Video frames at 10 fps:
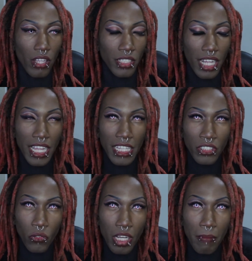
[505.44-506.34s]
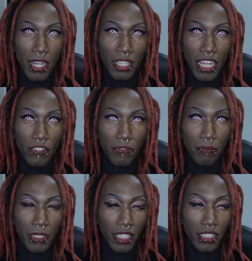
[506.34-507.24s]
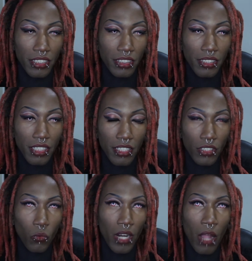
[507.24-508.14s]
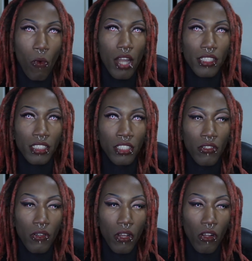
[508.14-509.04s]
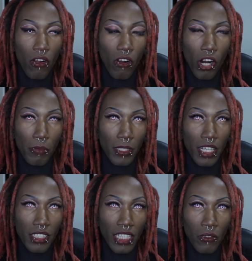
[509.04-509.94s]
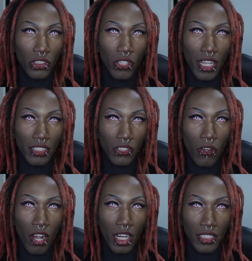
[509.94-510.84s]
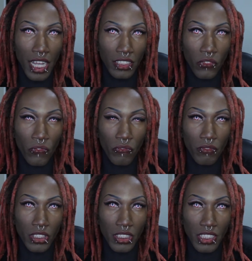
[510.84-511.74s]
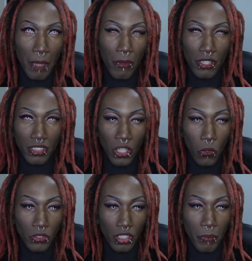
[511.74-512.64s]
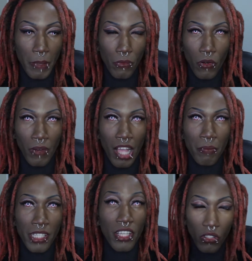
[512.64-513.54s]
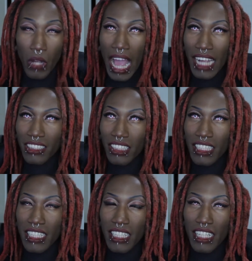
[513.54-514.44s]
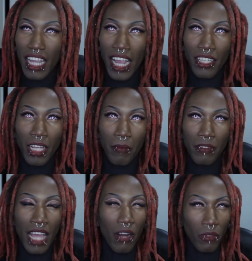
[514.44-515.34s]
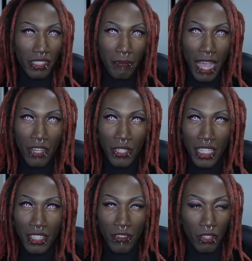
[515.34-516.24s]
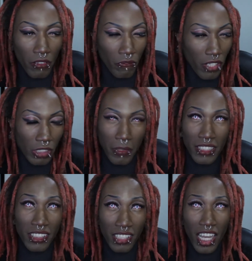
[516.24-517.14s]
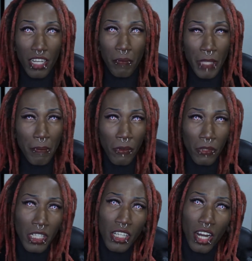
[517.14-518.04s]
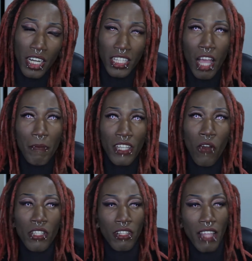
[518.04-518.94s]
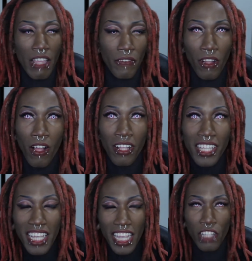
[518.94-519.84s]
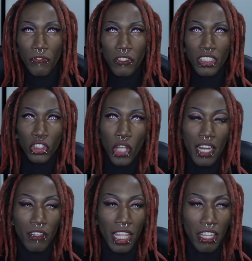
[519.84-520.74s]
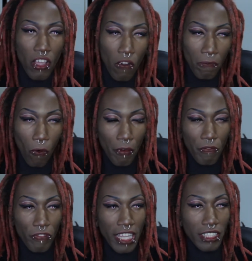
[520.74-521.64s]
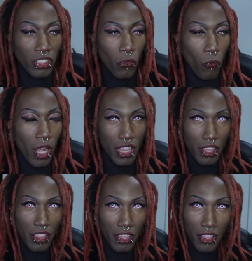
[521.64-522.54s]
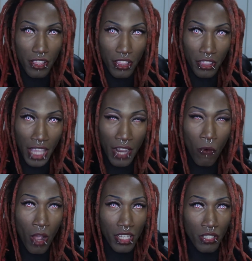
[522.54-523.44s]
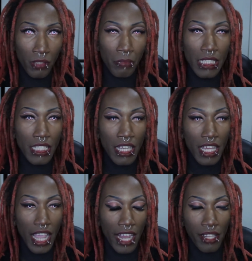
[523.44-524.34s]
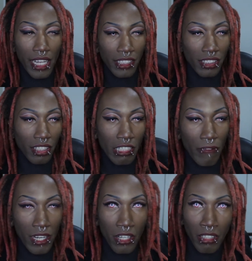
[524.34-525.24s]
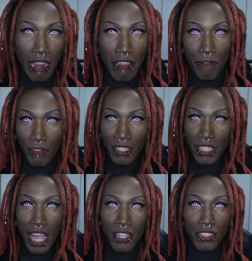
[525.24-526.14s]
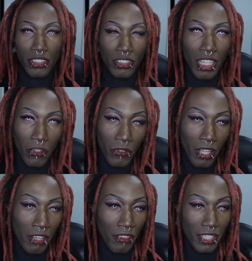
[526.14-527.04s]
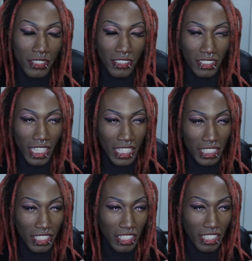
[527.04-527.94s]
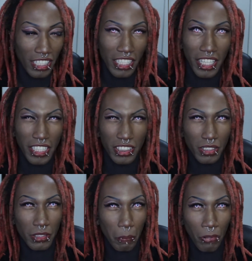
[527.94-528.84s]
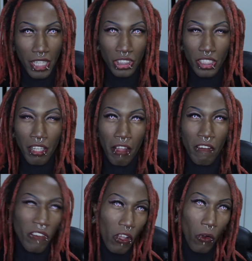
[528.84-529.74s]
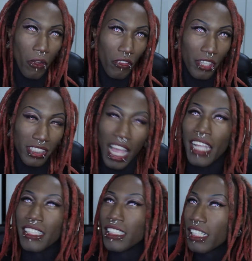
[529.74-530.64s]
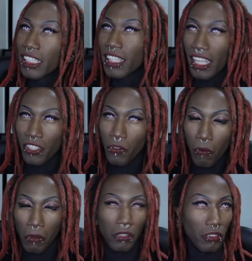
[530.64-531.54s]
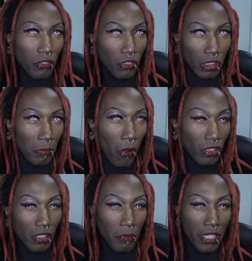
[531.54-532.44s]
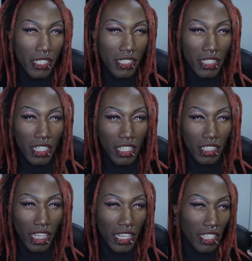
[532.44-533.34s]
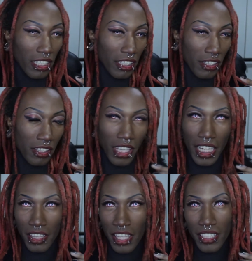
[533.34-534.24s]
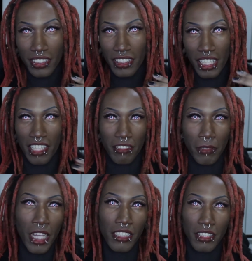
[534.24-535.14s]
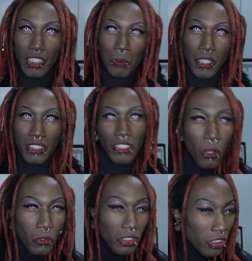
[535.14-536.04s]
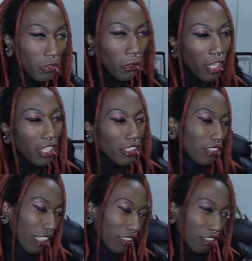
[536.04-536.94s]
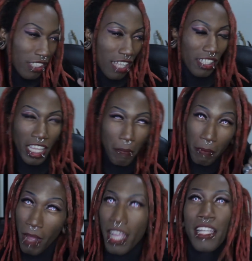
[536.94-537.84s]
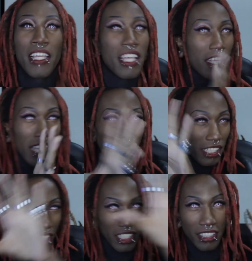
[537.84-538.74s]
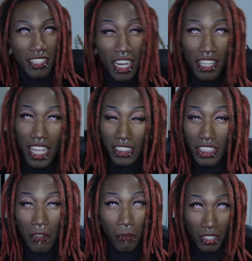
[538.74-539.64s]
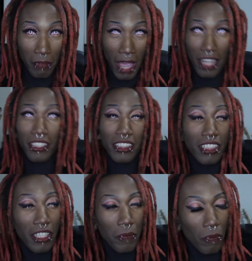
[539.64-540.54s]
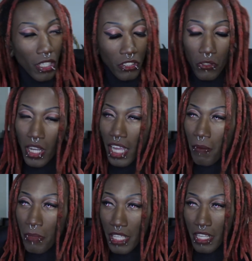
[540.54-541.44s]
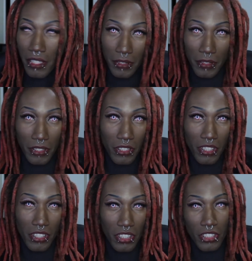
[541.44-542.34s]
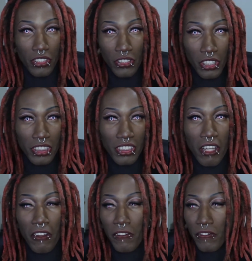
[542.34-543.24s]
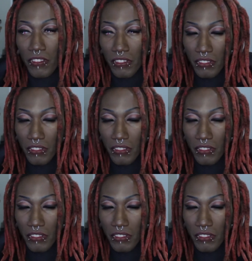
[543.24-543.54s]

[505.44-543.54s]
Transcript: did I enjoy my life because it's what I wanted to do, or because I was trying so hard not to to step on the toes of the people around me who actually ended up not really mattering in the first place because a lot of people are going to come and go in your life at all and if you just try to like form fit to what they want you to be and then they just leave out of your life and now you're stuck with all this like like suppression of this idea that you were supposed to be like like this because this person told you to you you just have to keep in mind that none of that shit really matters you got to be yourself